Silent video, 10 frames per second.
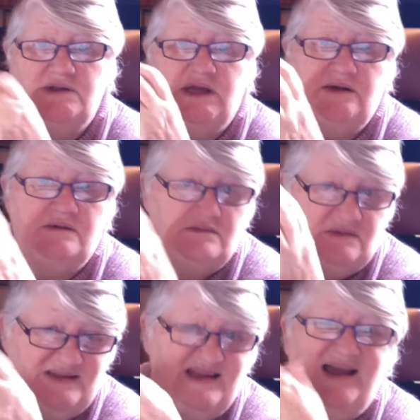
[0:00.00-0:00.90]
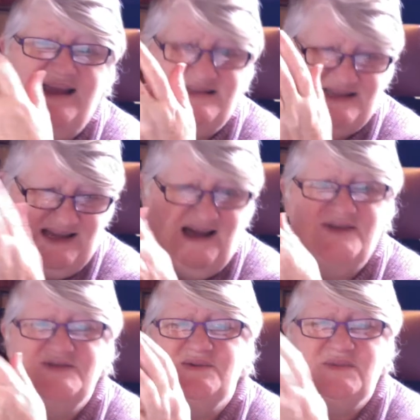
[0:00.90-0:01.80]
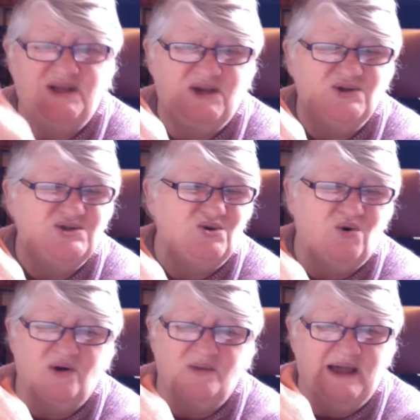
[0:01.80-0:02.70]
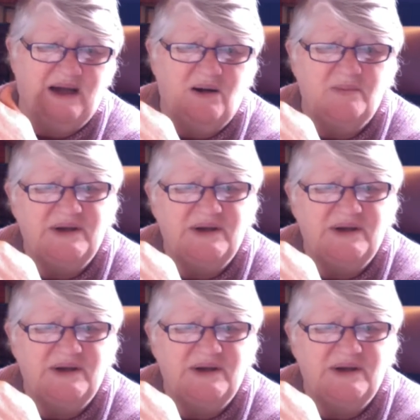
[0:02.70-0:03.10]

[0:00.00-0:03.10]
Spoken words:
then that is kind of something you can talk about.